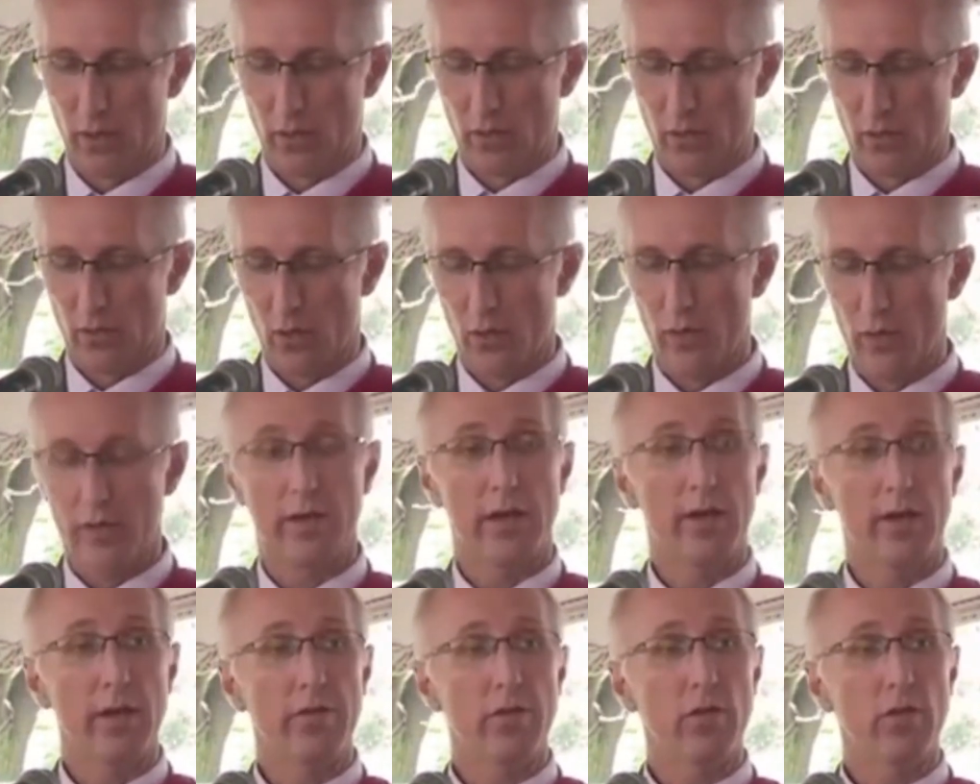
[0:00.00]
So we
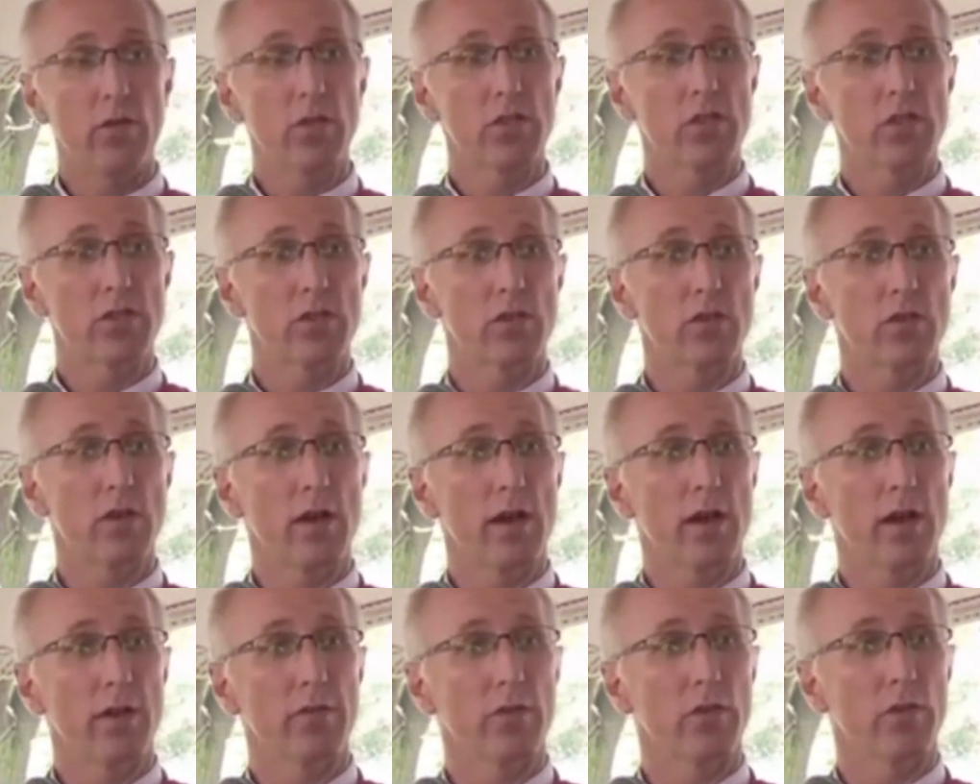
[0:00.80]
therefore
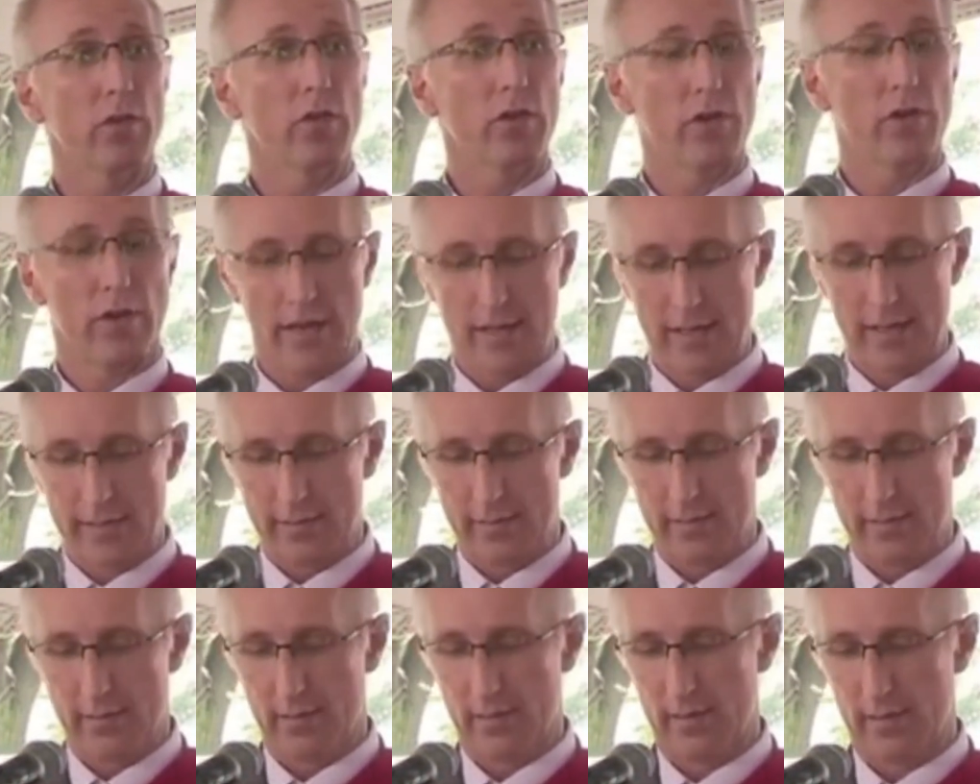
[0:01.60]
strive to
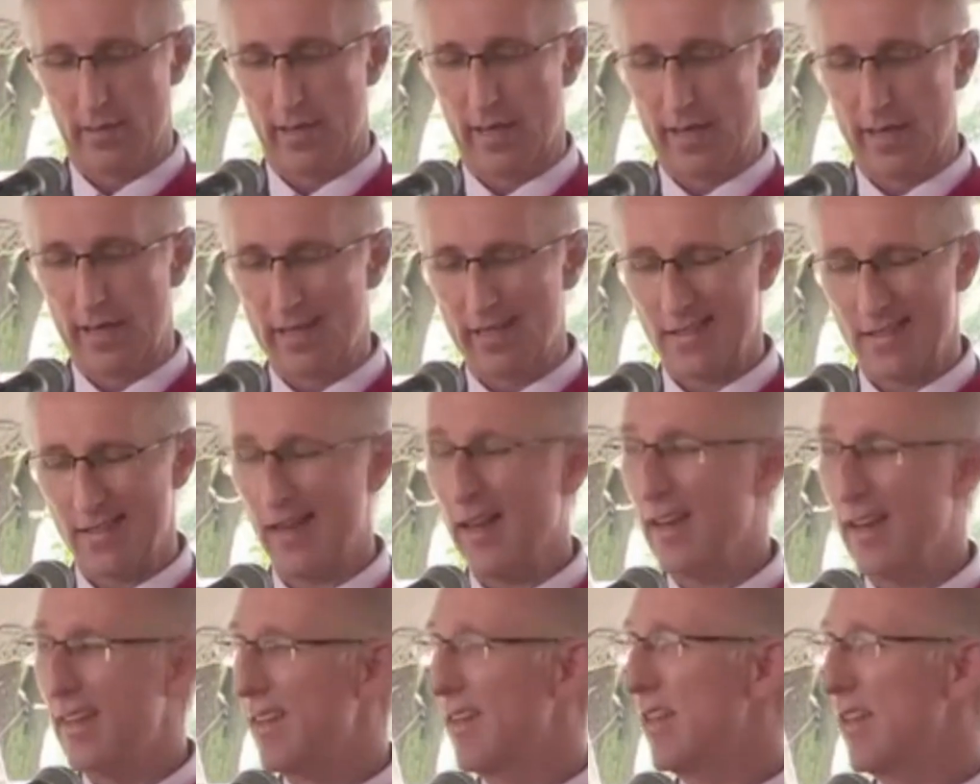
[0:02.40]
create an
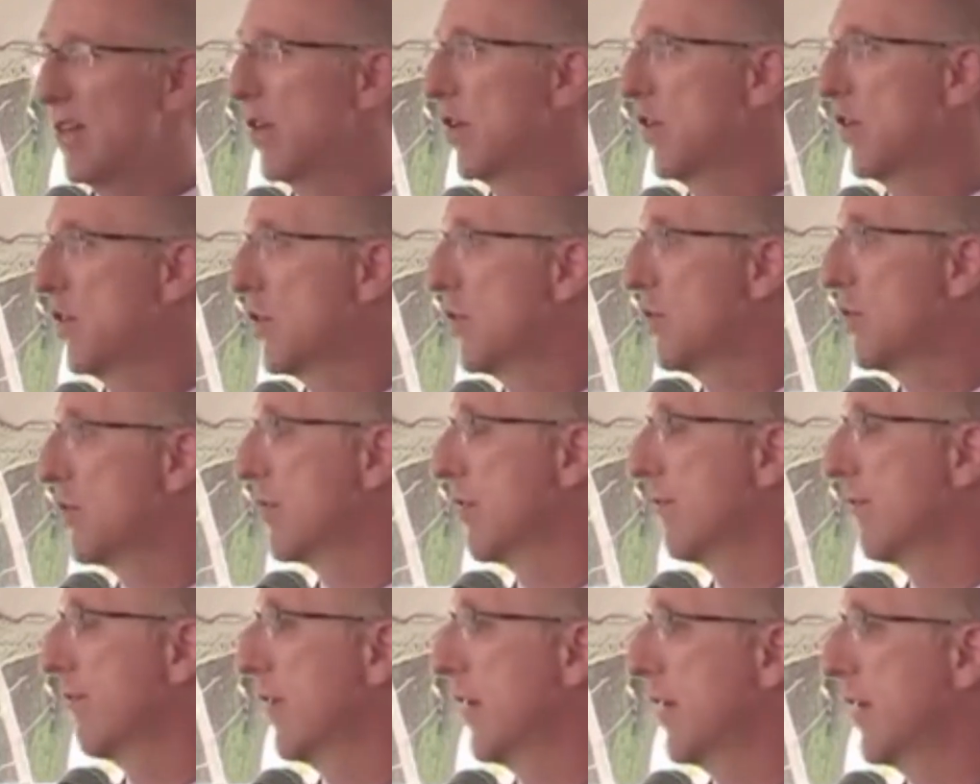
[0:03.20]
exciting,
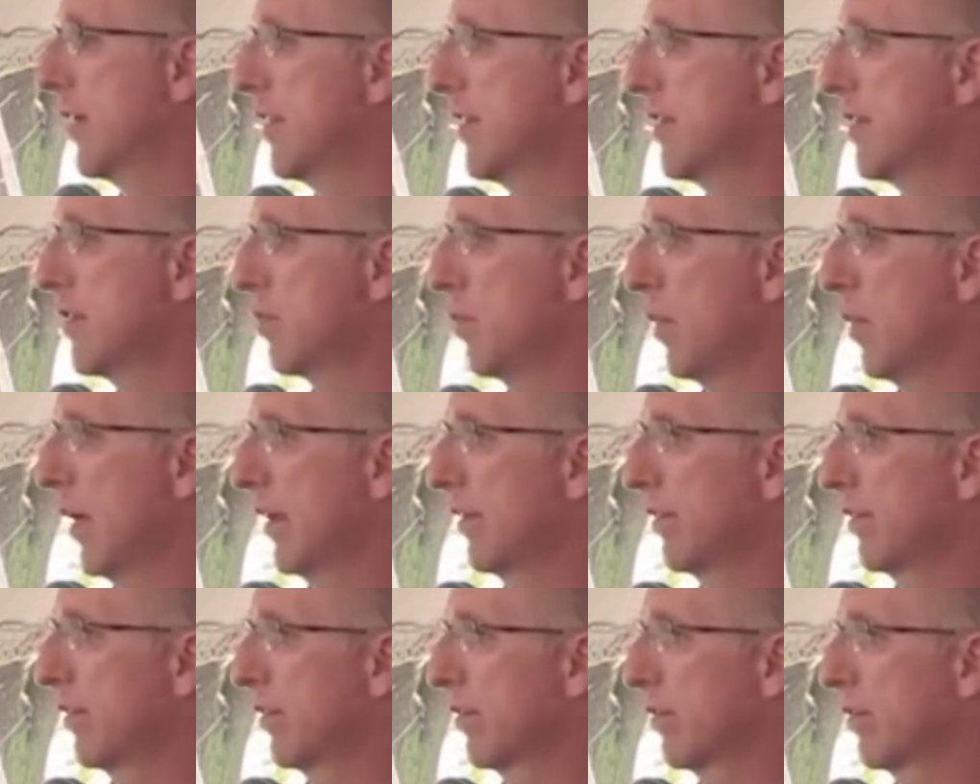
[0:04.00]
conducive learning
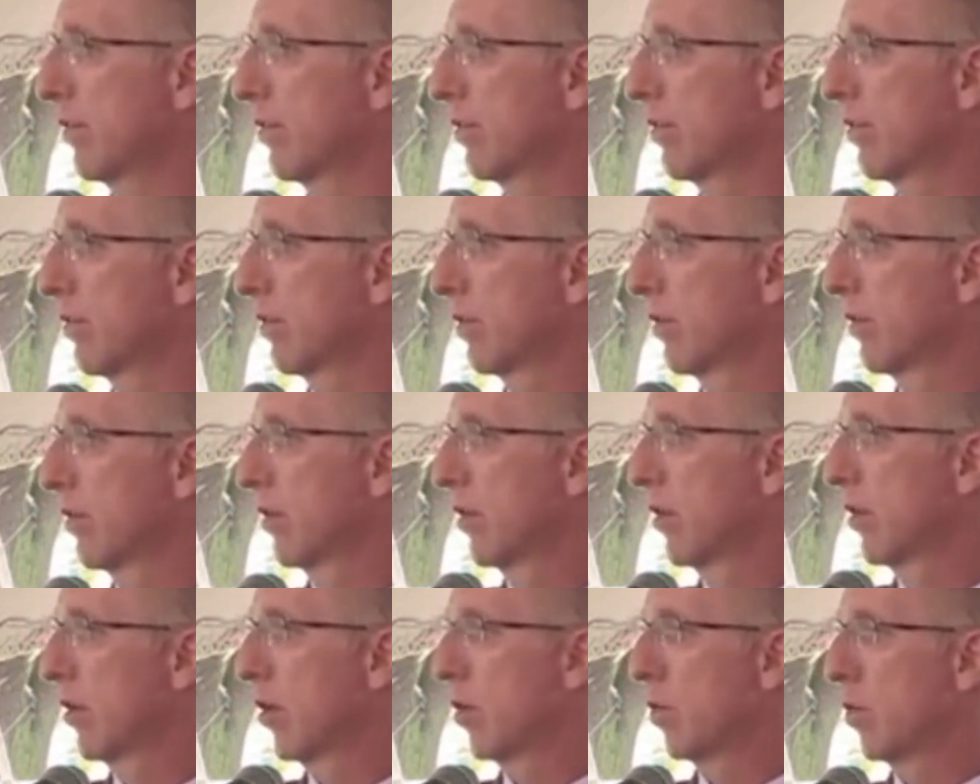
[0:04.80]
spaces,
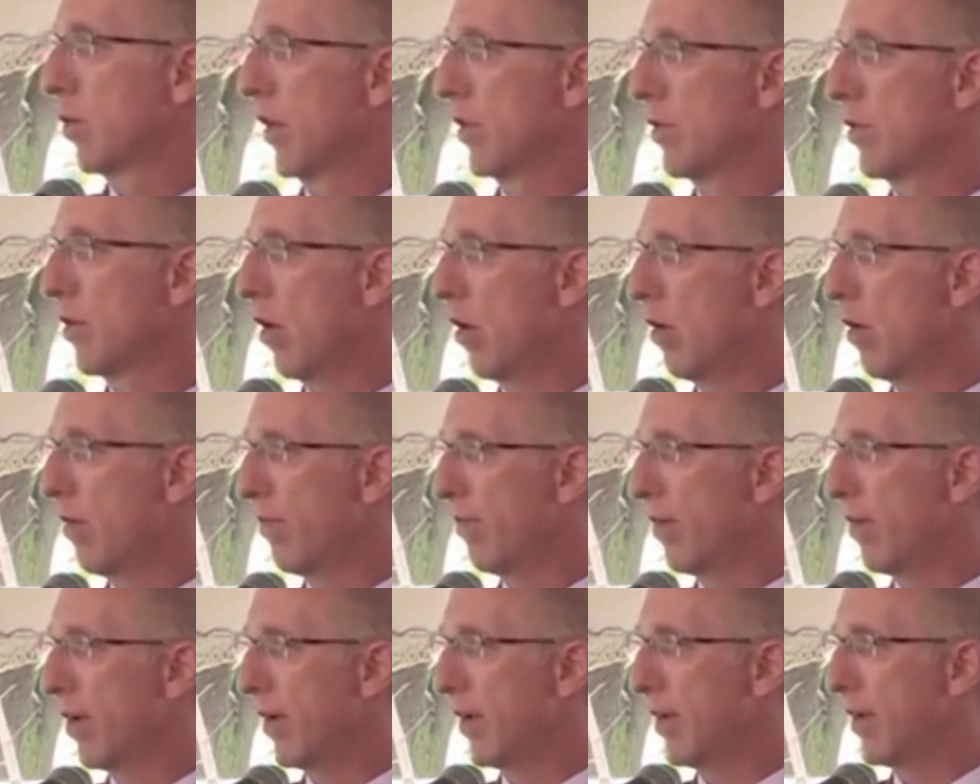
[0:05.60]
whether
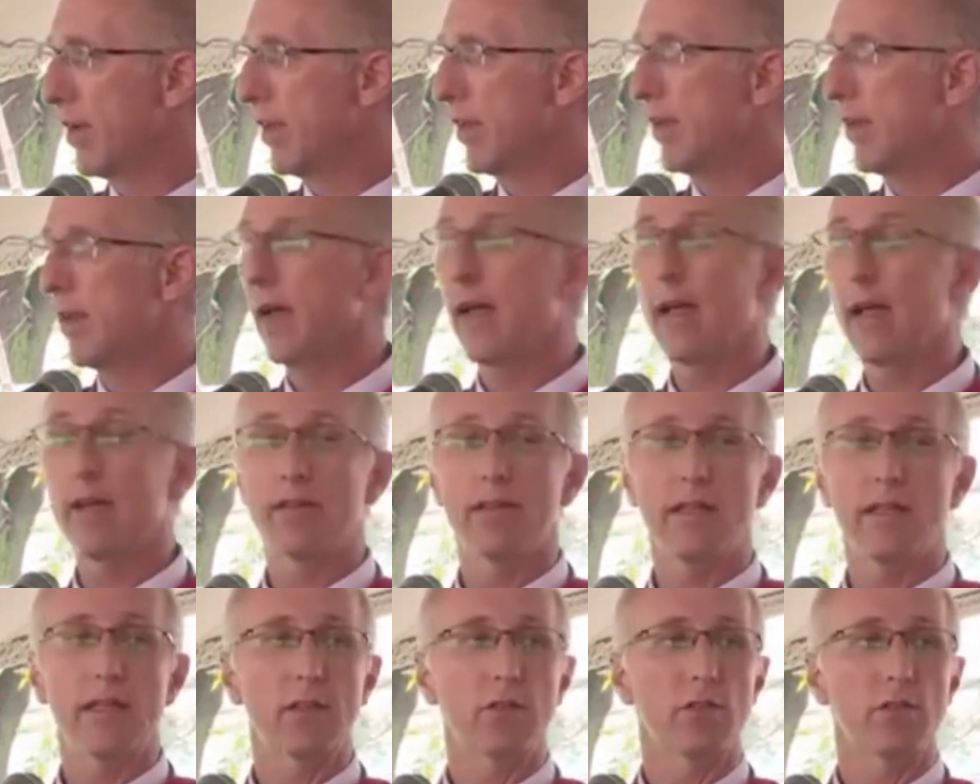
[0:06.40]
offline as
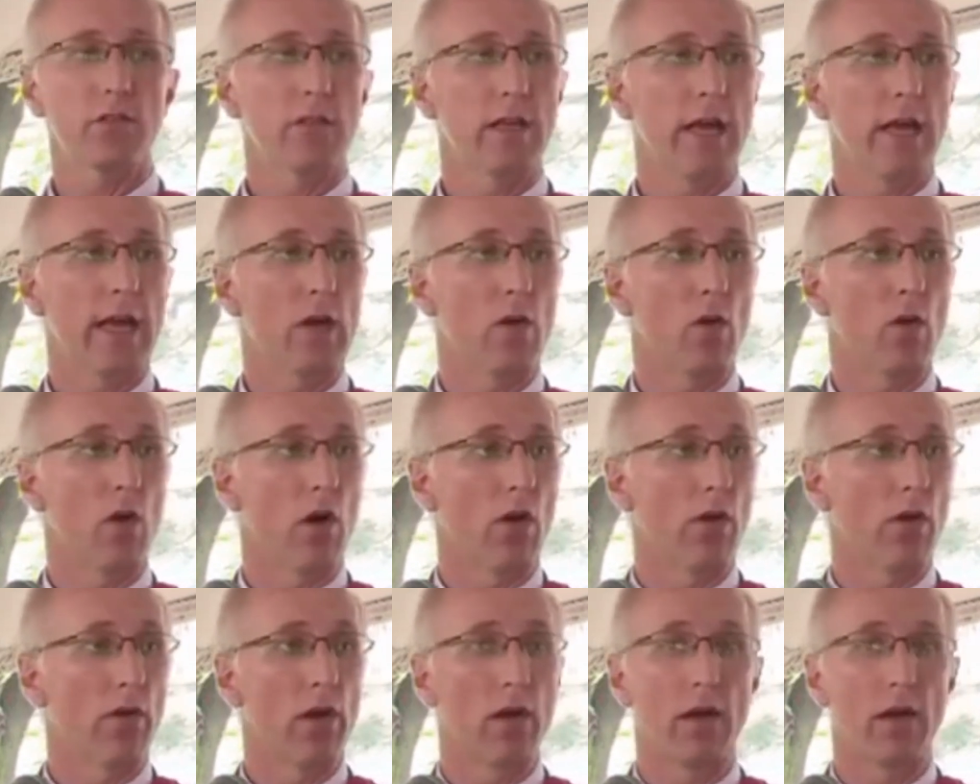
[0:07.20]
here today or
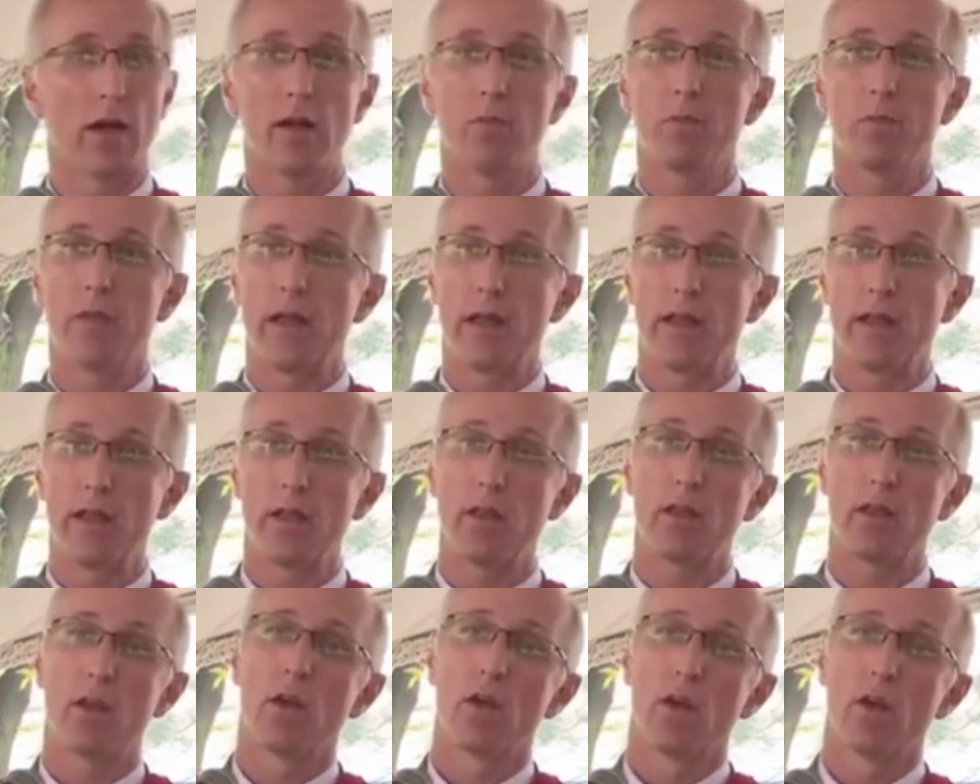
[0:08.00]
online.
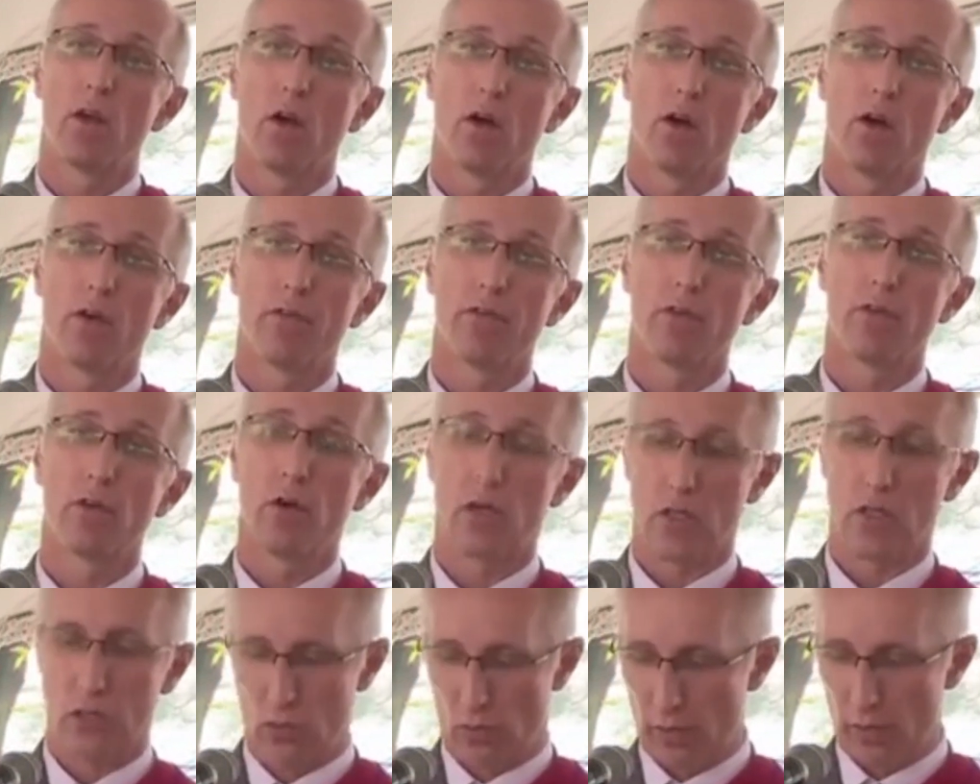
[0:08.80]
Many of you
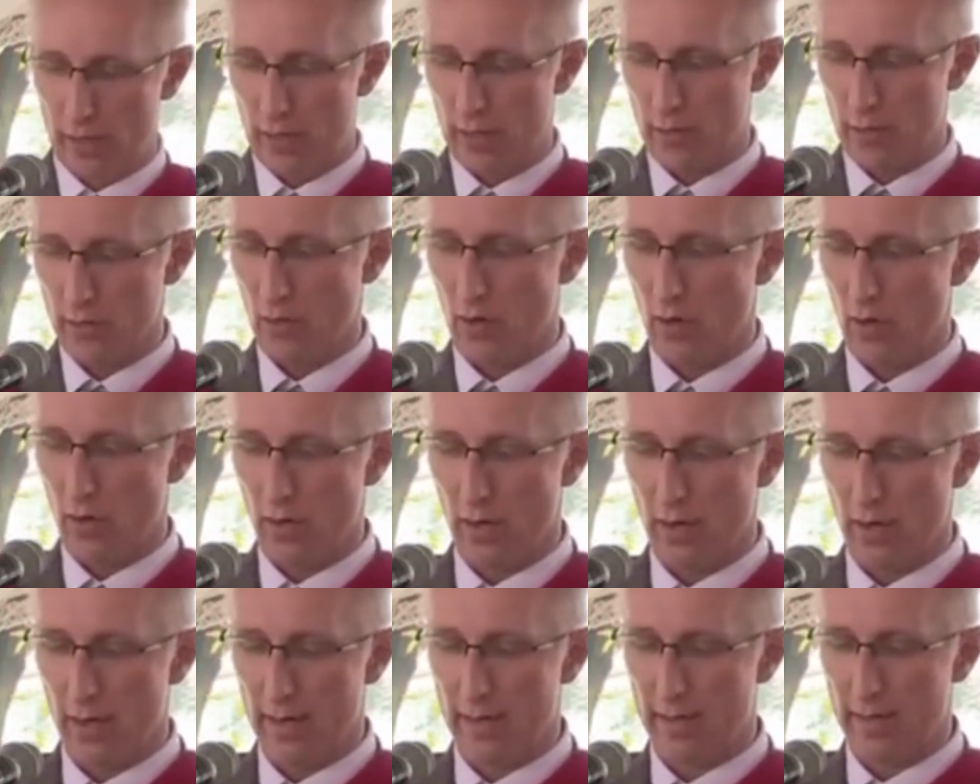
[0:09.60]
are joining us
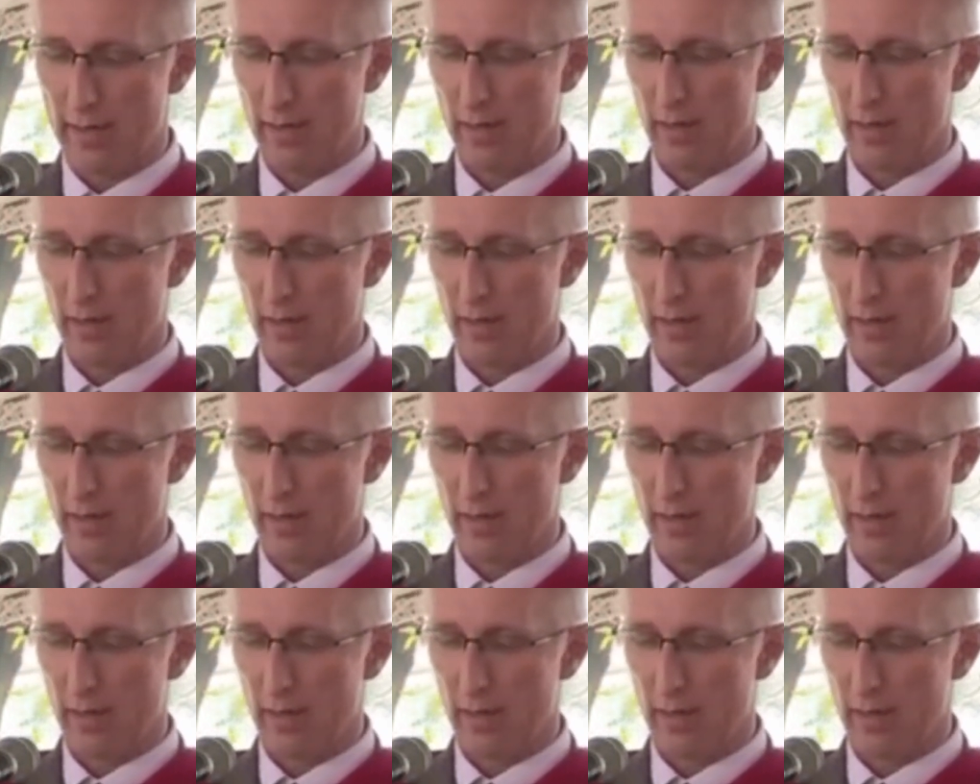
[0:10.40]
online,